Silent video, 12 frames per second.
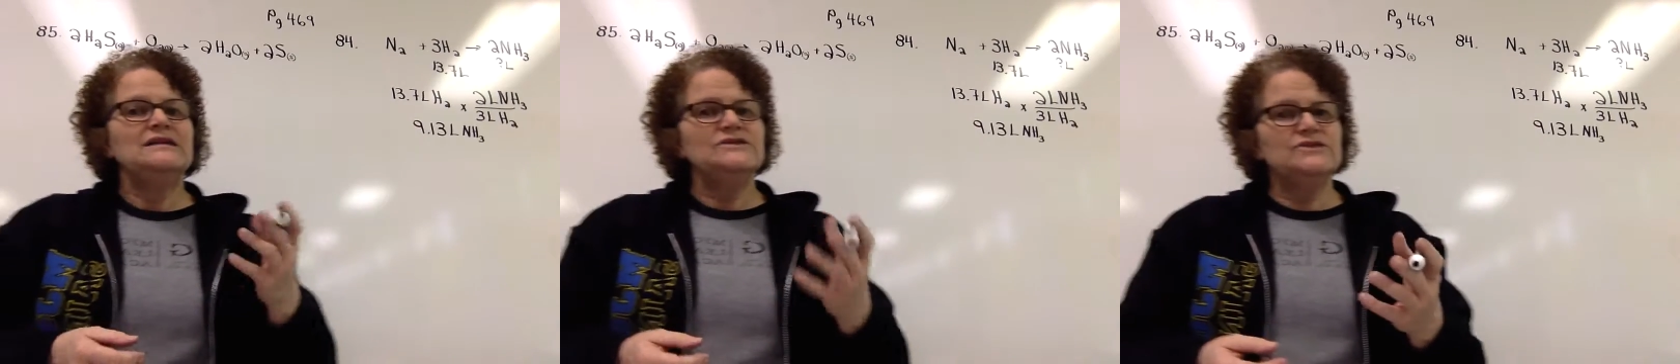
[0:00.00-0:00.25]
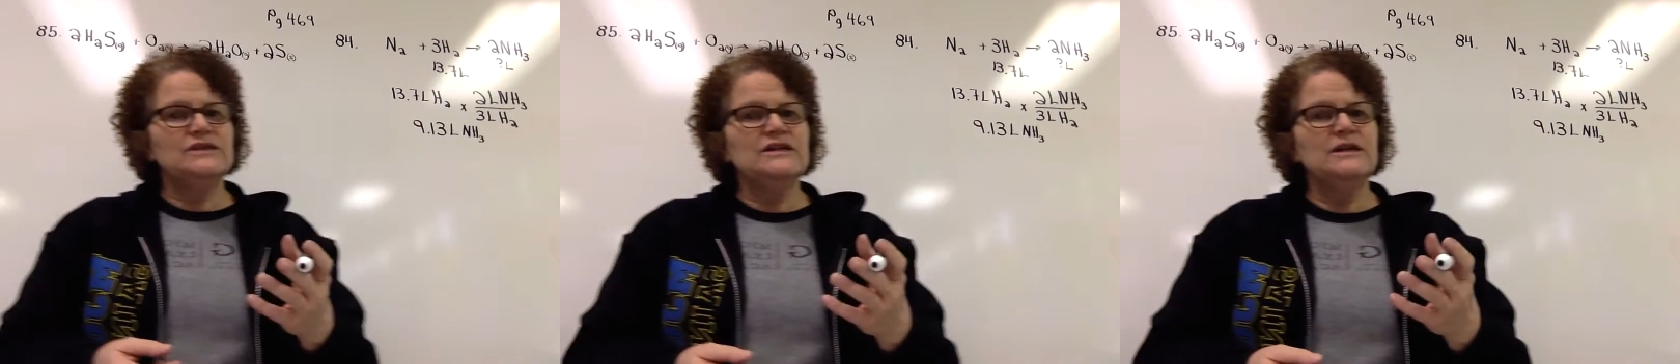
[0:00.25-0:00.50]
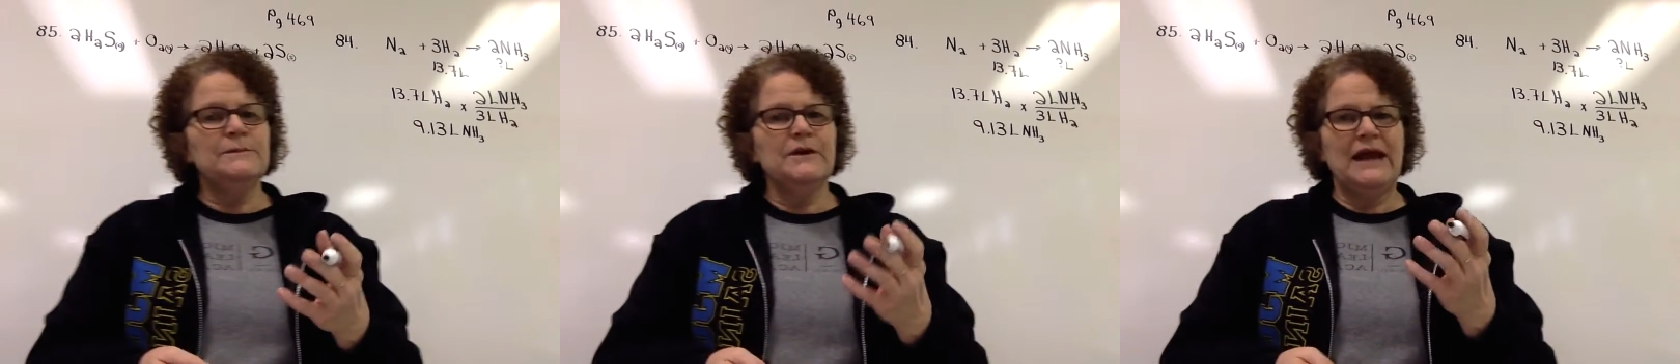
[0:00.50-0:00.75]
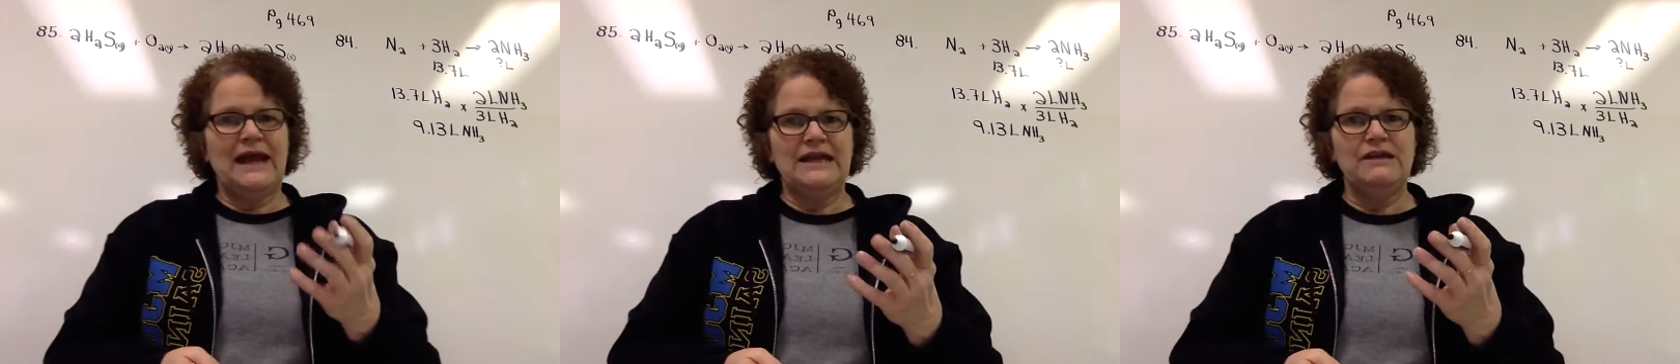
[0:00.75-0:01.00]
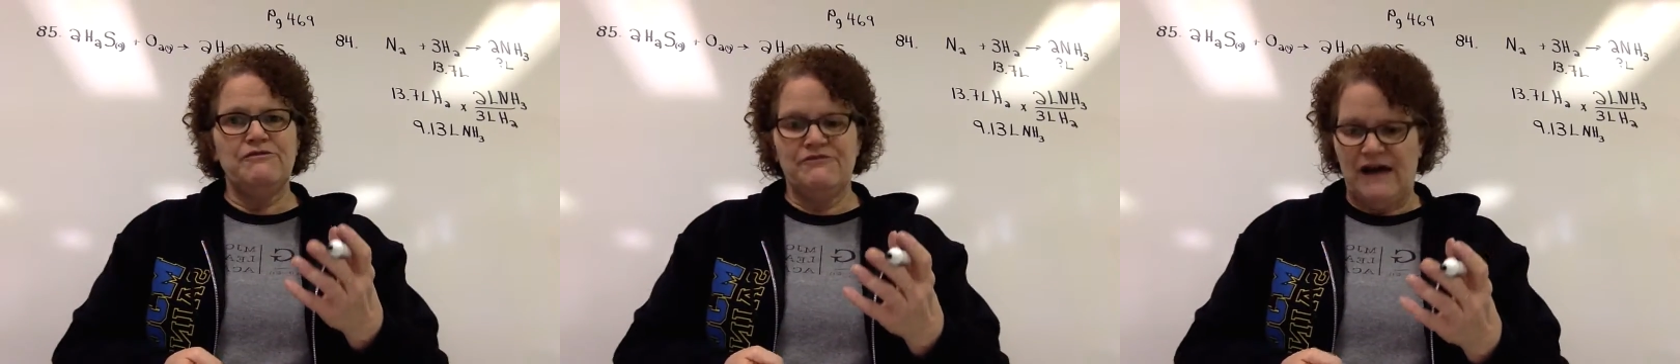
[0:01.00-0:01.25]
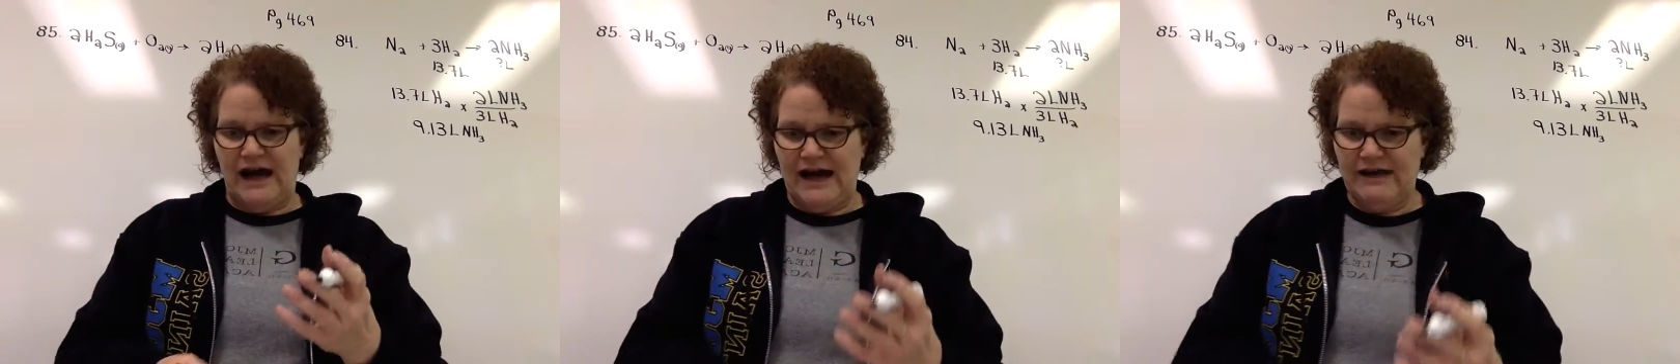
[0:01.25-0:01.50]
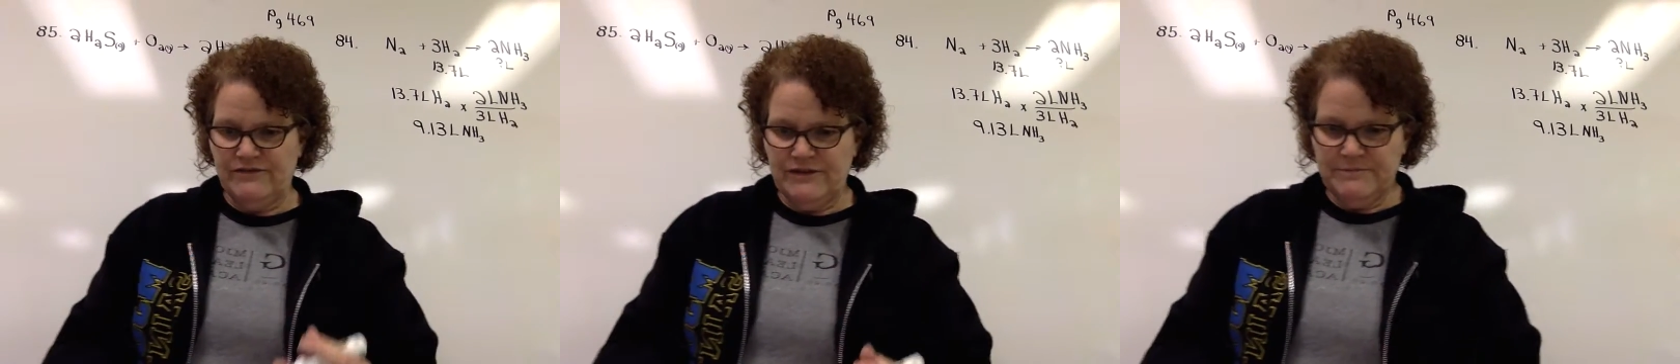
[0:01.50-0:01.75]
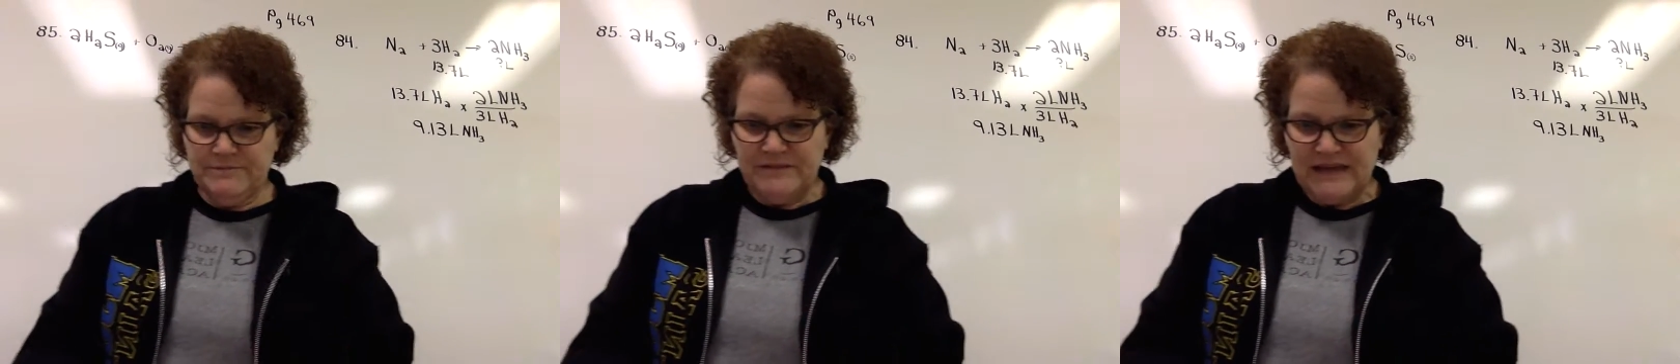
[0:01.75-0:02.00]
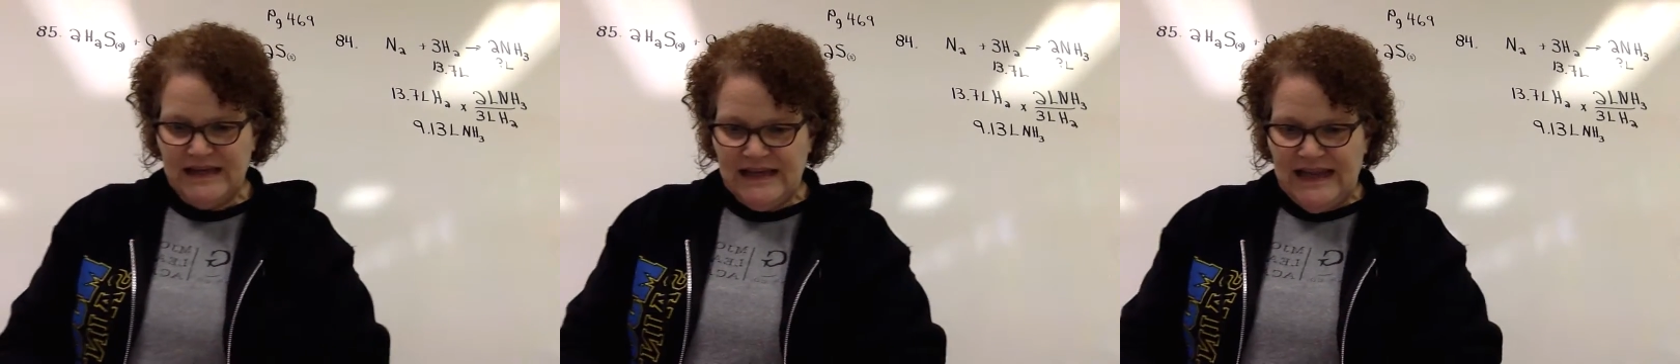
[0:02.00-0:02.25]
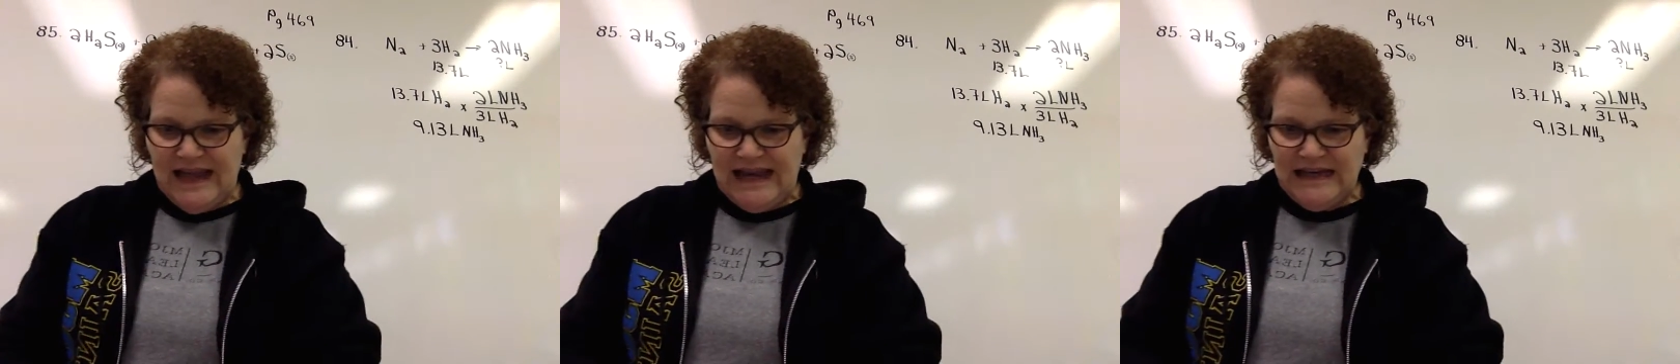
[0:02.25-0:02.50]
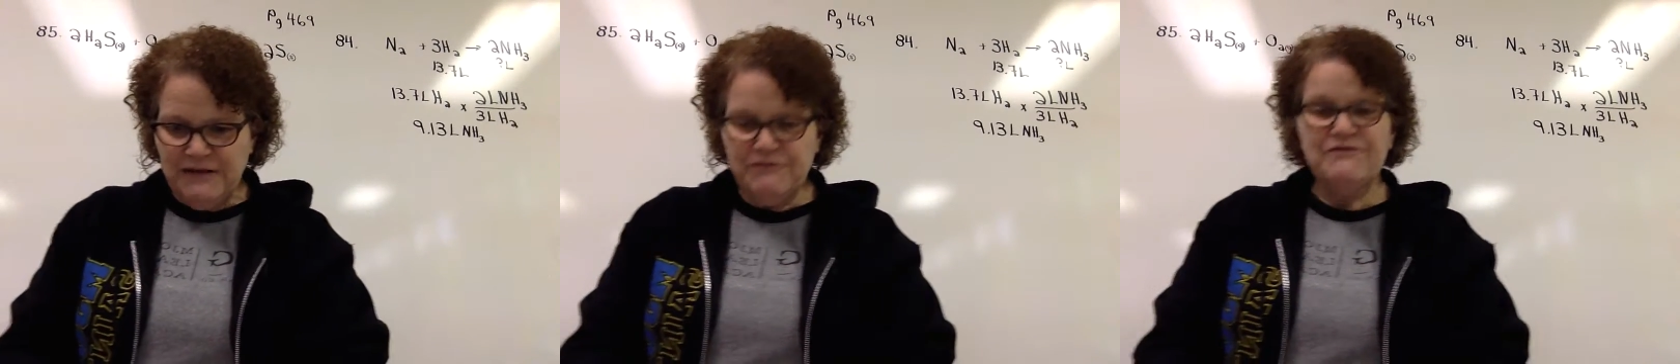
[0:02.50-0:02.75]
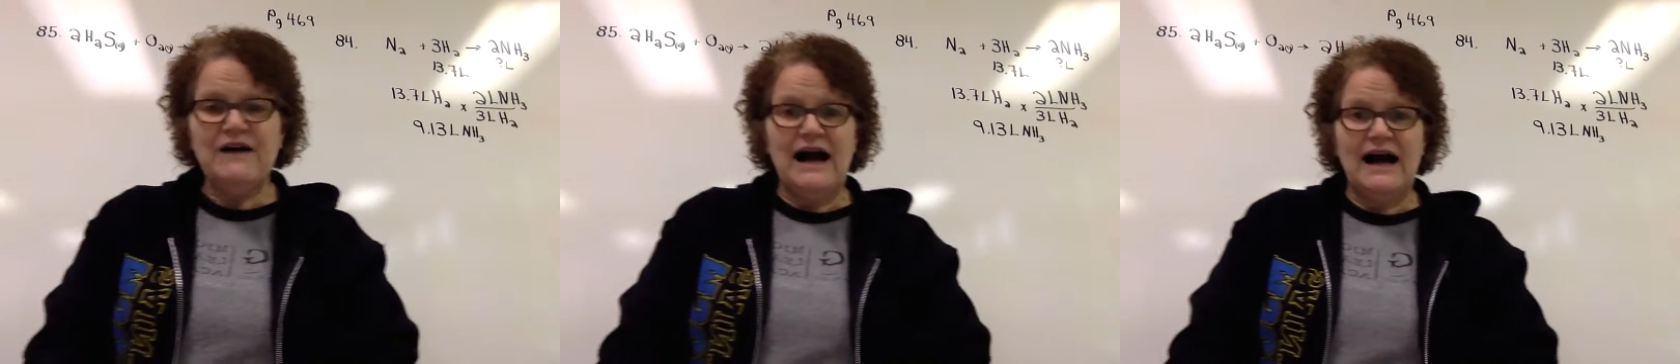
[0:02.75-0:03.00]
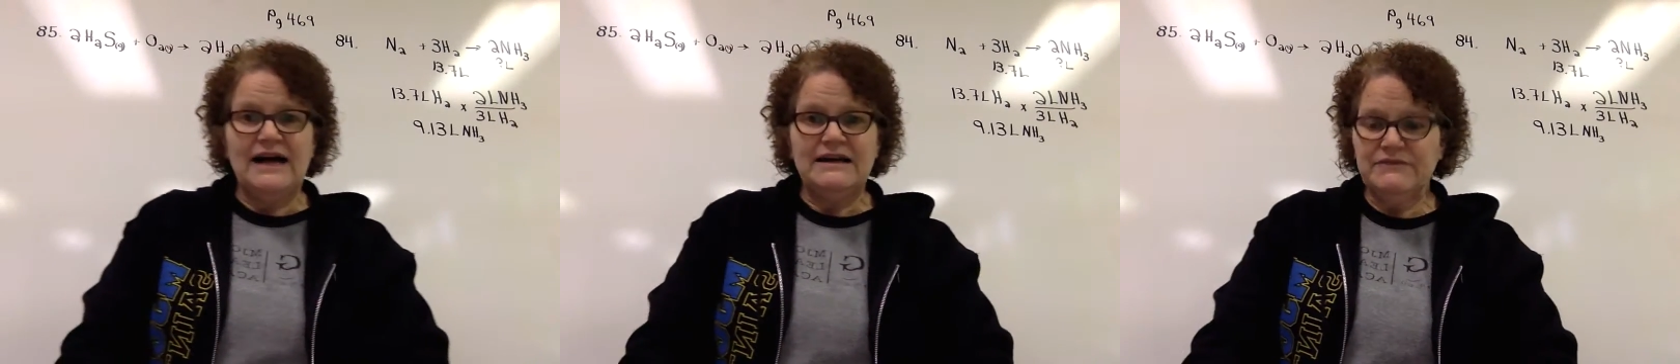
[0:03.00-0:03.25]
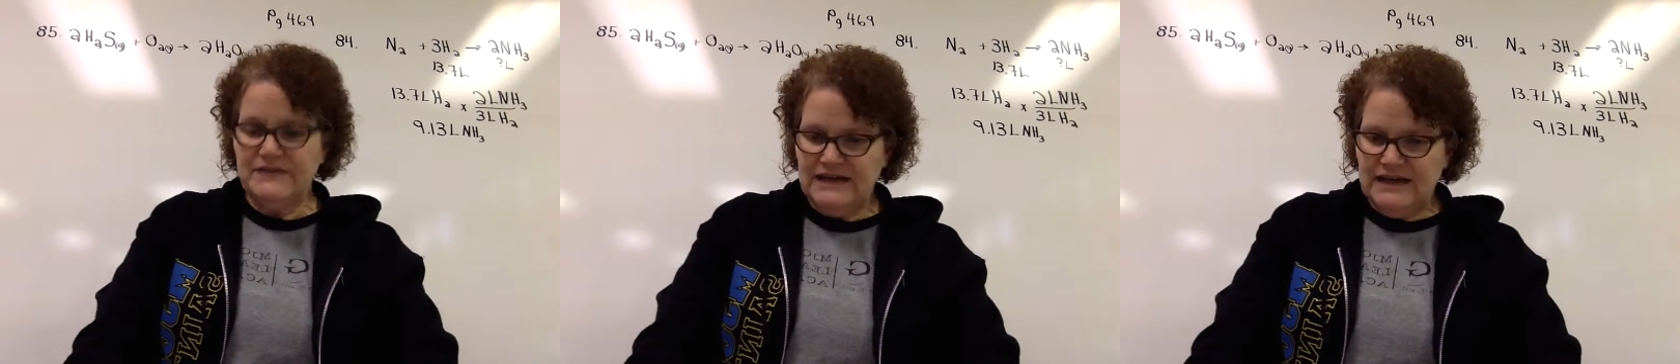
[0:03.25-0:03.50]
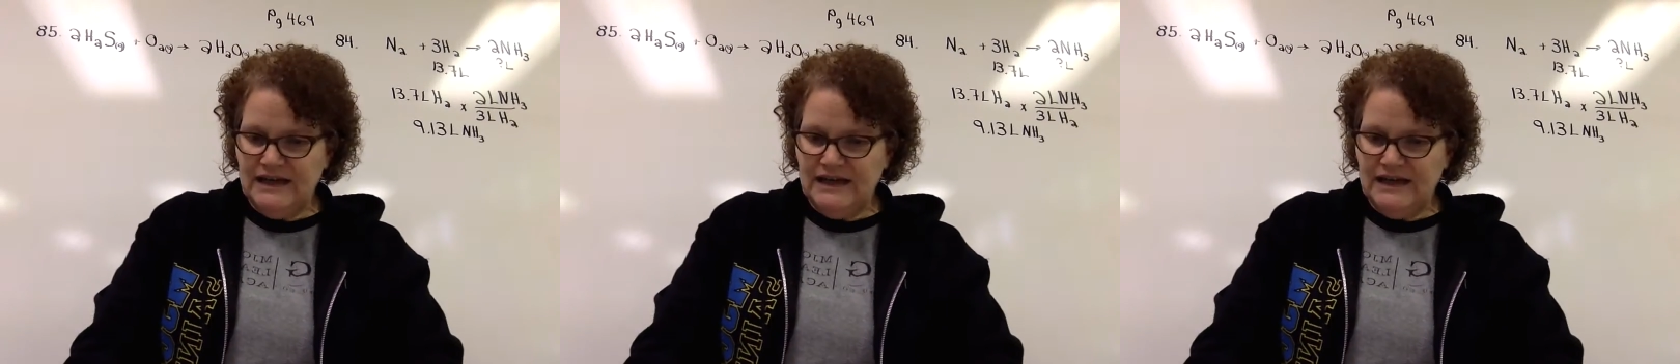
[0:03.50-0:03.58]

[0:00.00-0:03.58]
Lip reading: Let's look at number 85. 85